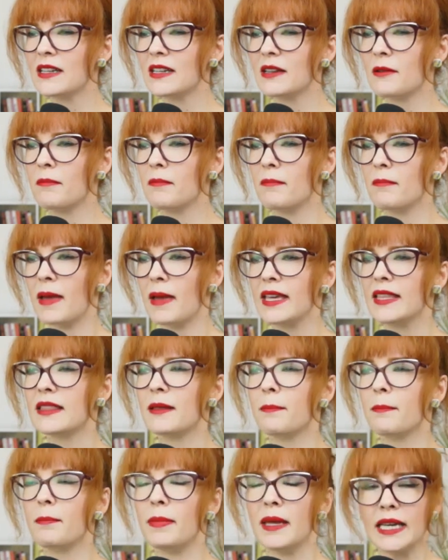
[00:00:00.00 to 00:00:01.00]
make
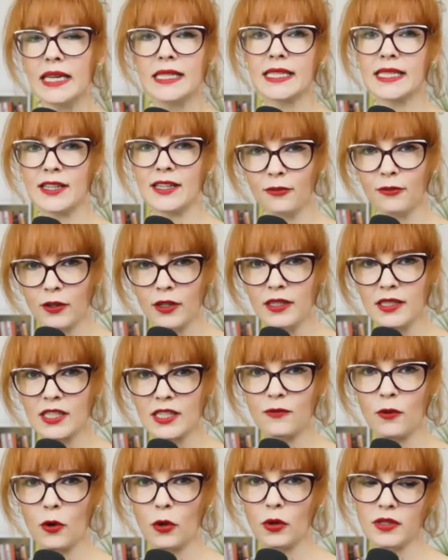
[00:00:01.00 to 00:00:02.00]
the biggest
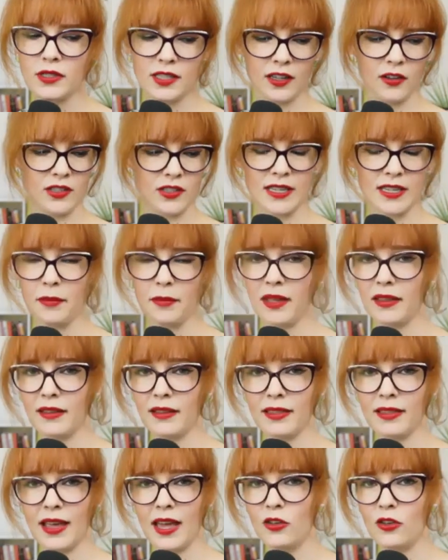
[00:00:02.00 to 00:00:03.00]
difference focusing on something
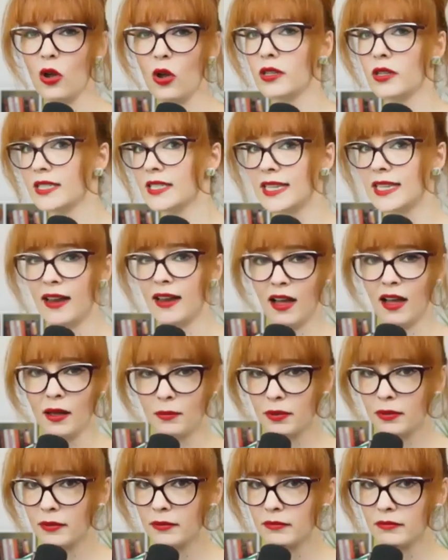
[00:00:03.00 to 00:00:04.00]
that they're not set
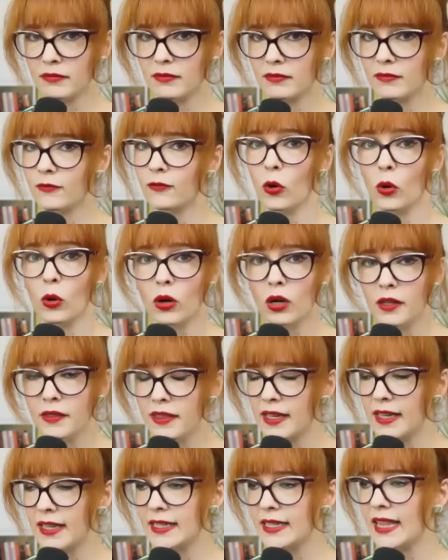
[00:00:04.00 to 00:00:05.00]
up for,
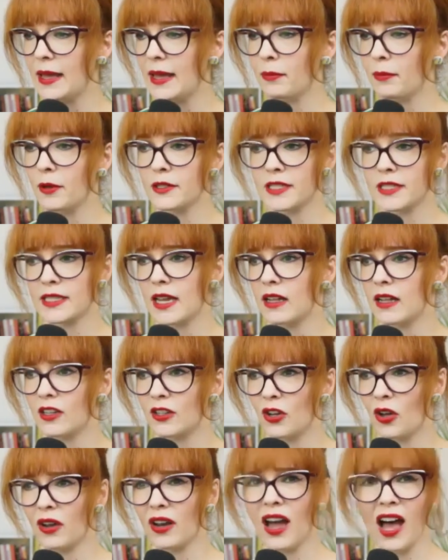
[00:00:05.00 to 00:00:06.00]
that their personnel are
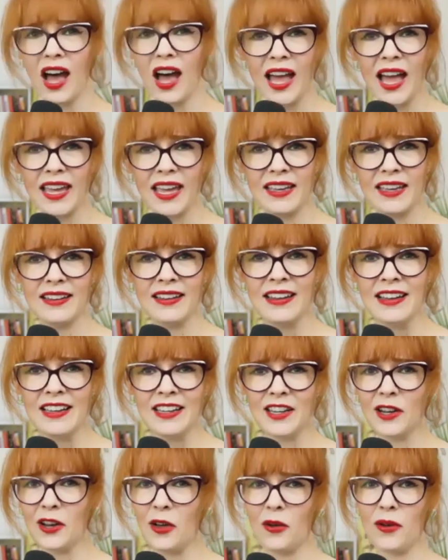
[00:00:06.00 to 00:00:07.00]
not hired,
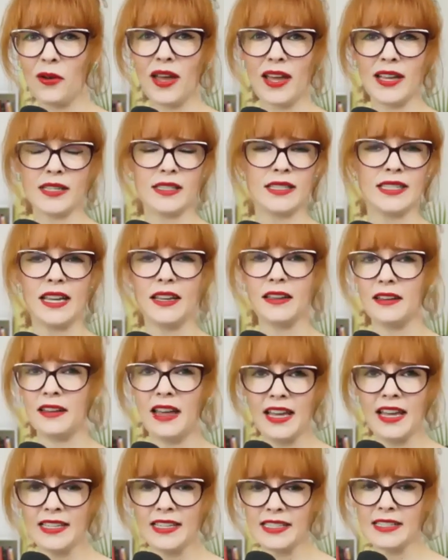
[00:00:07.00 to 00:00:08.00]
as
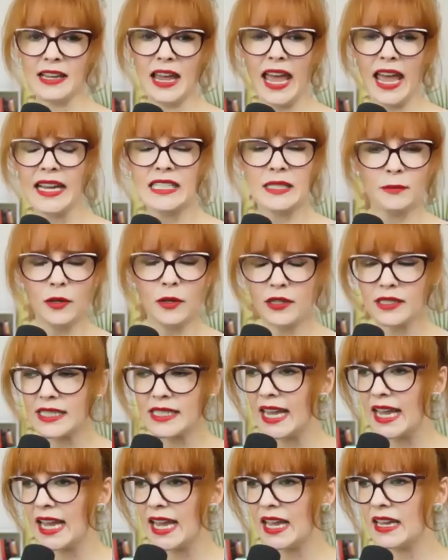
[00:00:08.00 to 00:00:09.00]
experts
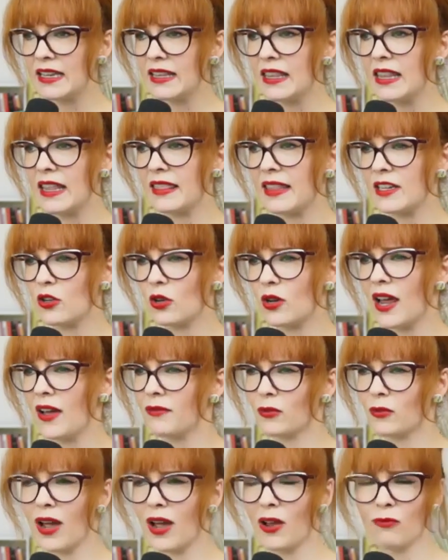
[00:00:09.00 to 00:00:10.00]
in, that they don't
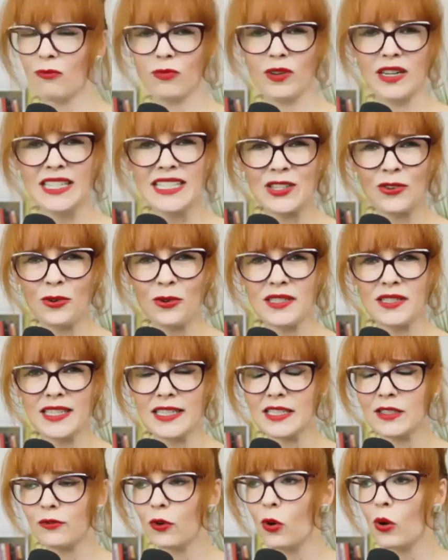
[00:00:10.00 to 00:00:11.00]
have the right
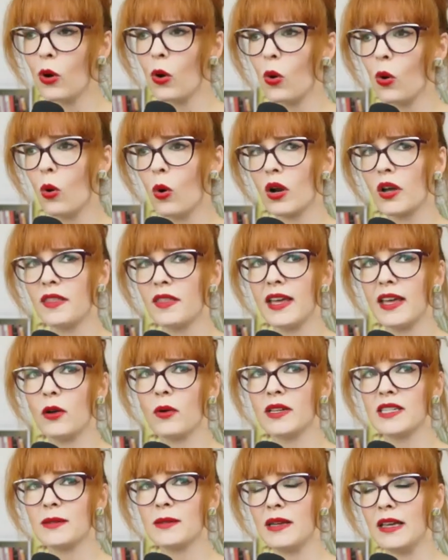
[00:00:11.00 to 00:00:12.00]
resources for, or are they
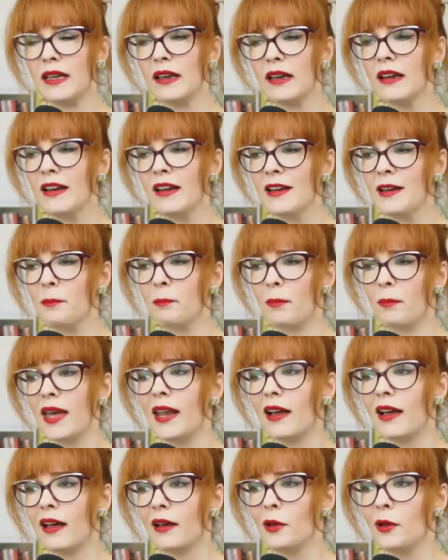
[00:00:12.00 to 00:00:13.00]
going to be
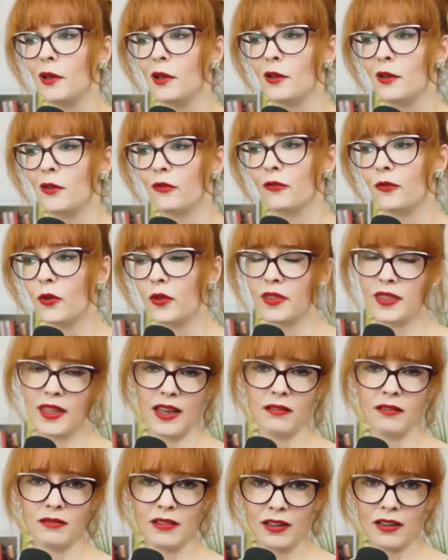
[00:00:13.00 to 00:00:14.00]
better for
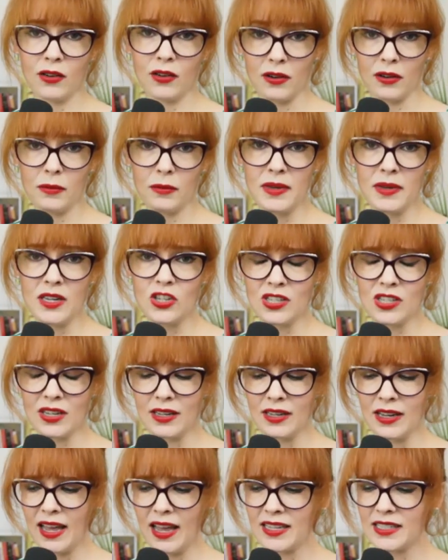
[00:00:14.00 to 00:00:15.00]
their current
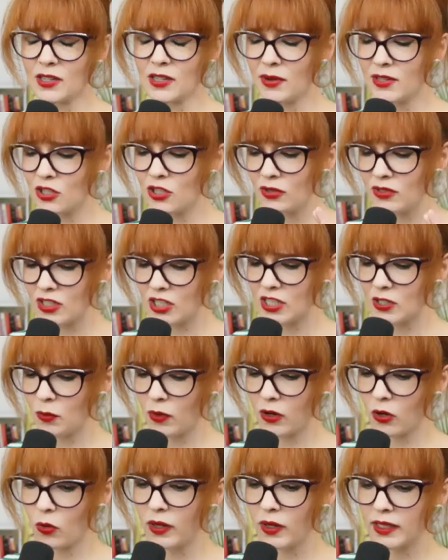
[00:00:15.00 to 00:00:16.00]
mission? And so I do just
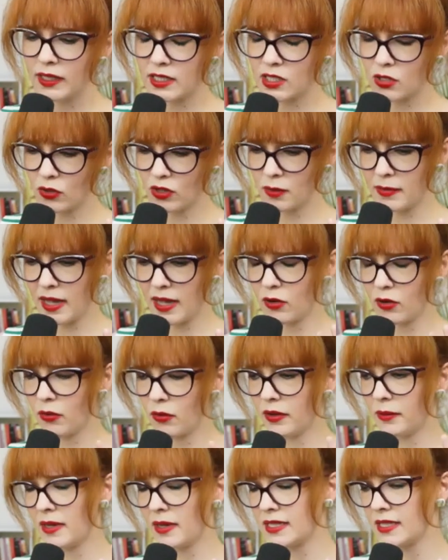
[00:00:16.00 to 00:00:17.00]
want to quickly talk about
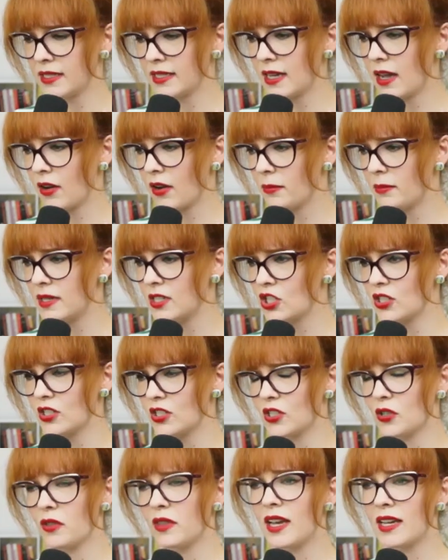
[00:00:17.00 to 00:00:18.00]
Coinbase's current mission.
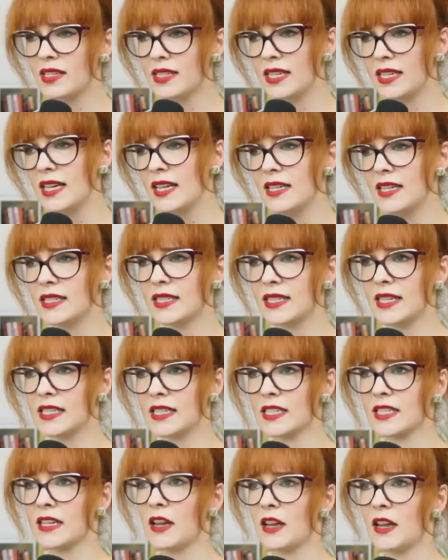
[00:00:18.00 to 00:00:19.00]
So the idea is
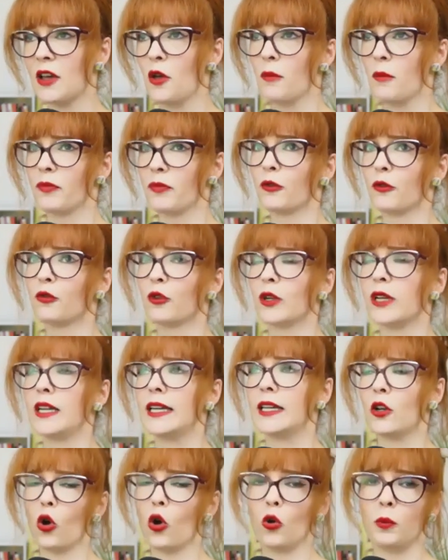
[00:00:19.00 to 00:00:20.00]
this free
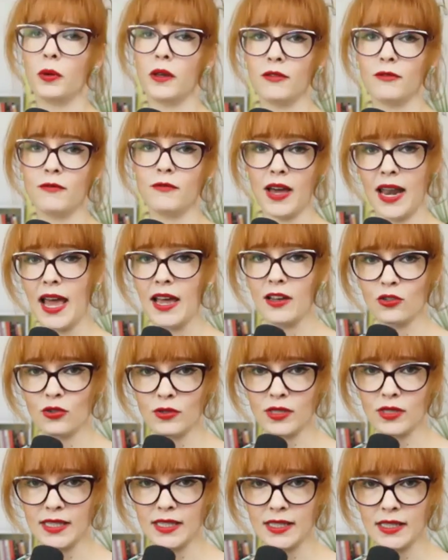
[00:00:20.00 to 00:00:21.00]
and open financial
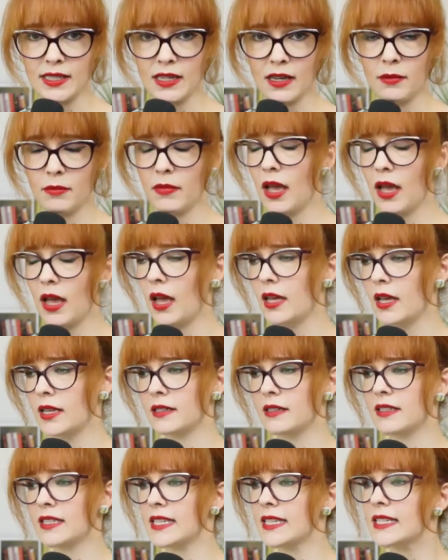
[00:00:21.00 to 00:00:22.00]
system, a
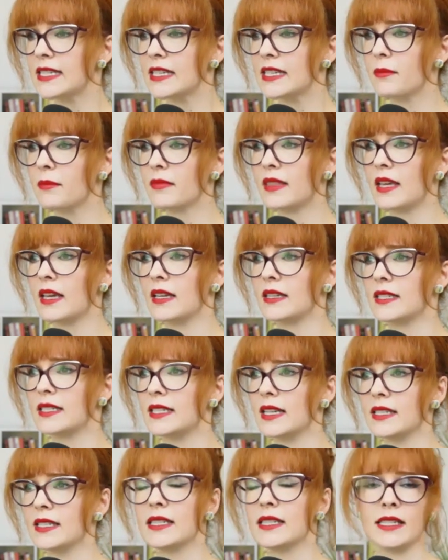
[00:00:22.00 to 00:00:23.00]
system that
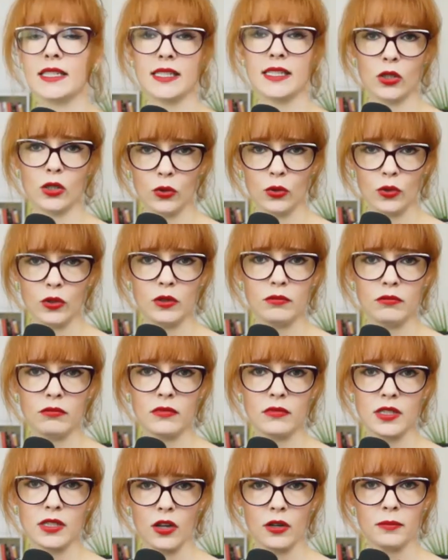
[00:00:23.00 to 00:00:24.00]
doesn't exclude
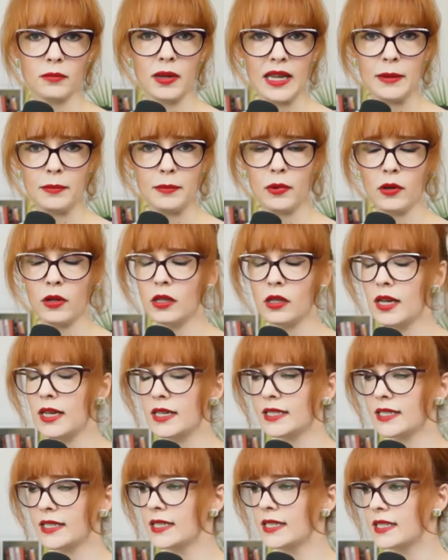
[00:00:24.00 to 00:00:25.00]
certain people, a
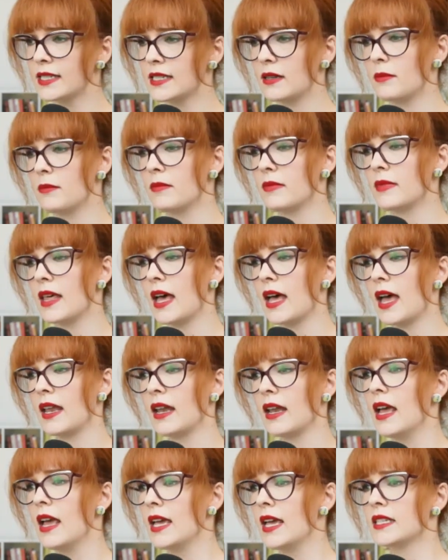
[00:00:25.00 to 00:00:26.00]
system that
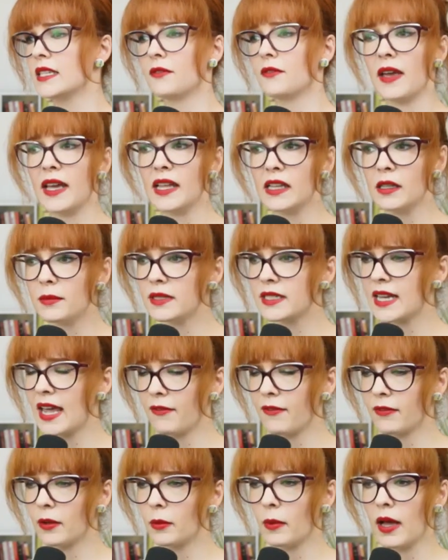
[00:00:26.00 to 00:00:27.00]
is available to
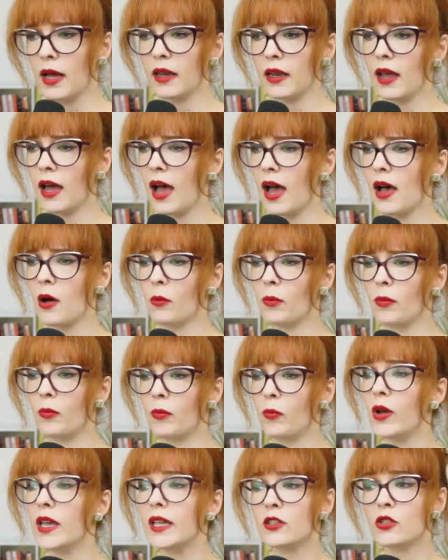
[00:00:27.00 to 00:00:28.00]
everyone.
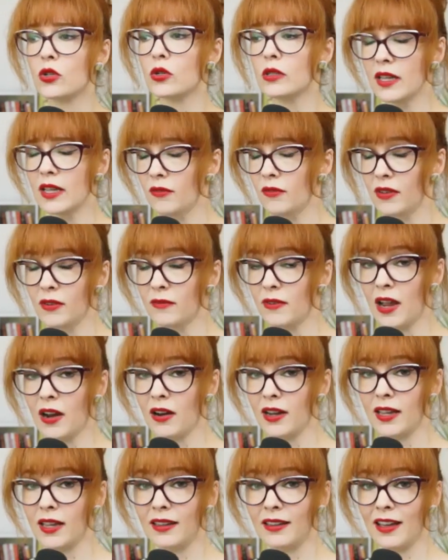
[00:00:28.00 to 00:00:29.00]
We do live in a
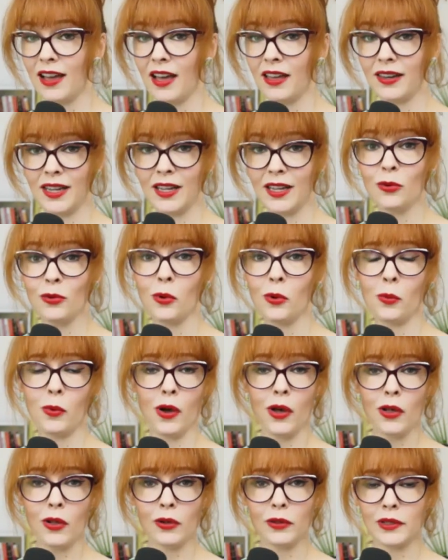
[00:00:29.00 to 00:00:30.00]
very unequal
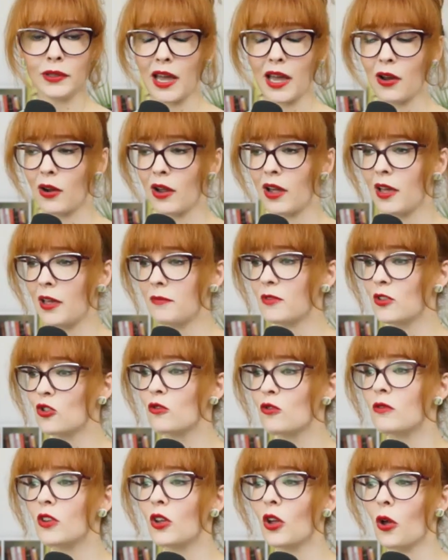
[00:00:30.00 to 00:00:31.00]
world. There are
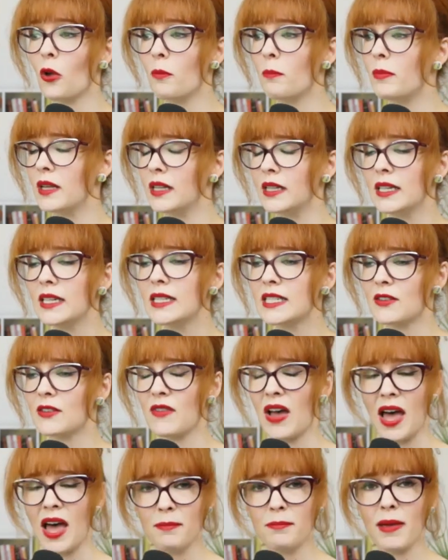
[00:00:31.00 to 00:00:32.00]
billions of
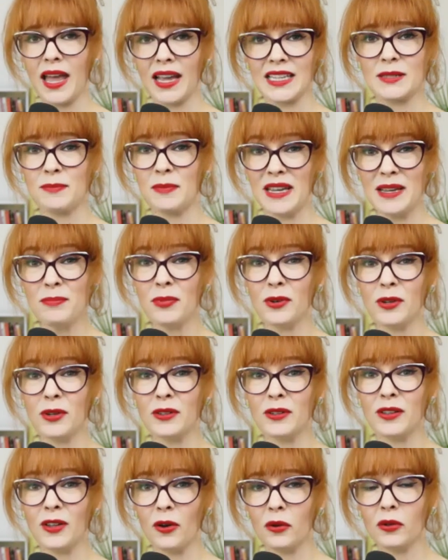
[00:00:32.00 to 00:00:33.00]
unbanked
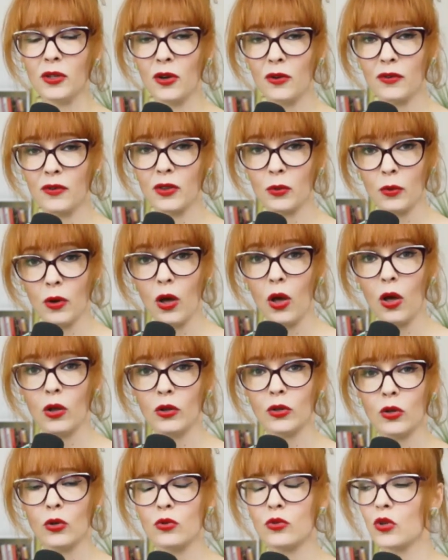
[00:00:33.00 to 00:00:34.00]
people all over the
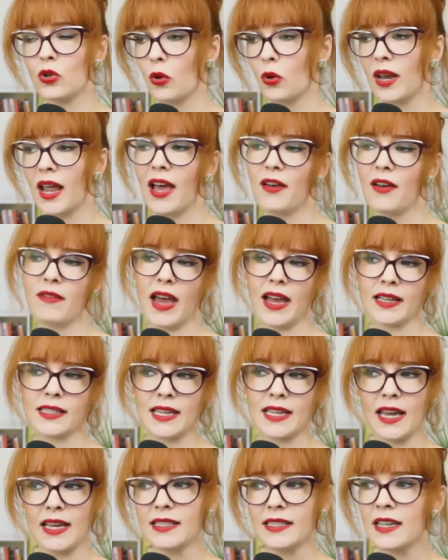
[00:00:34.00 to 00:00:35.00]
world who don't have
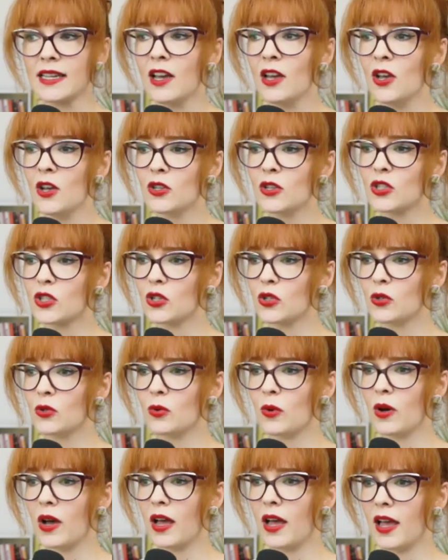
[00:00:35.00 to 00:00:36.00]
access
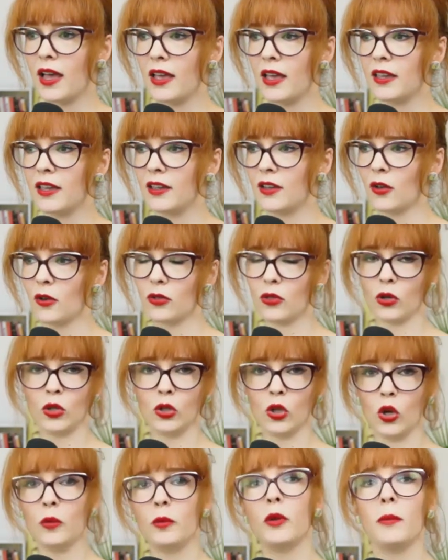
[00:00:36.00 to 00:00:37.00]
to the
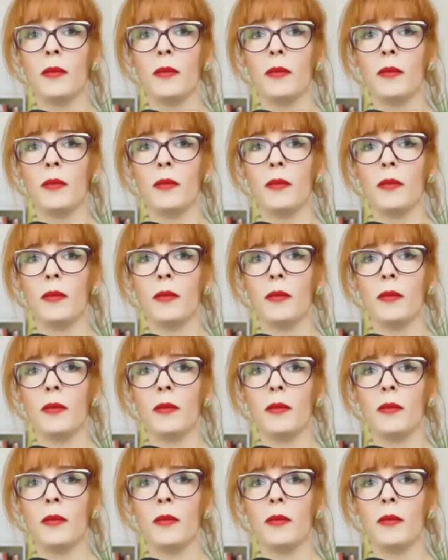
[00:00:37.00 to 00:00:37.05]
global